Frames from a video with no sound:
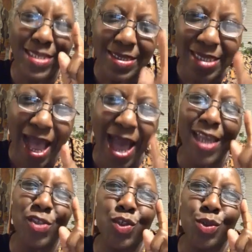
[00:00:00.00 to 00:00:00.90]

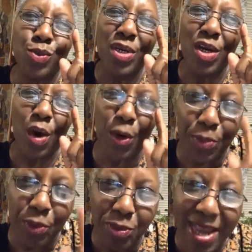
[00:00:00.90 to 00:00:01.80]
designed to
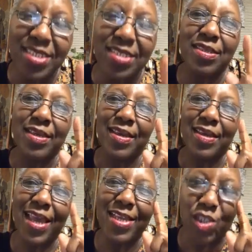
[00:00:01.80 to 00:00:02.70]
oppress
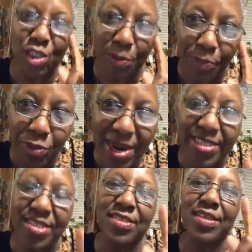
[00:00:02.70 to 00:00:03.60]
and
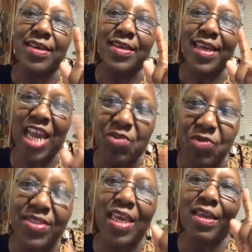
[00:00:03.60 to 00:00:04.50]
suppress
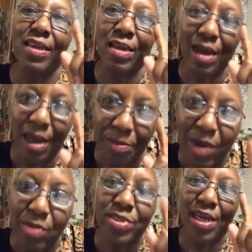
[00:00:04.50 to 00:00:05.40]
everything
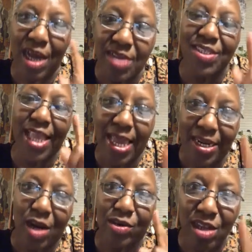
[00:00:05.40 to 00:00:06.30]
about us and
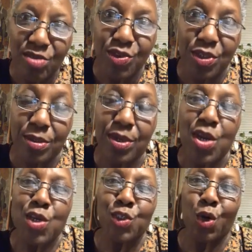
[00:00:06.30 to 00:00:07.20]
our culture.
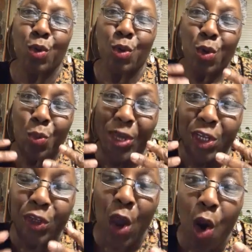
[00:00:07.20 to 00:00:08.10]
So we
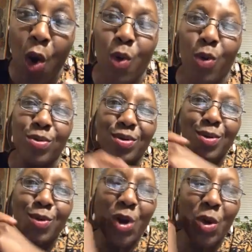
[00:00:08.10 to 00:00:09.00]
know
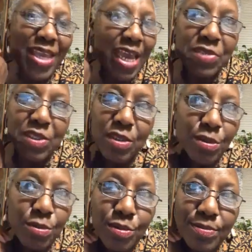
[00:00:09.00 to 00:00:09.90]
what we have to do.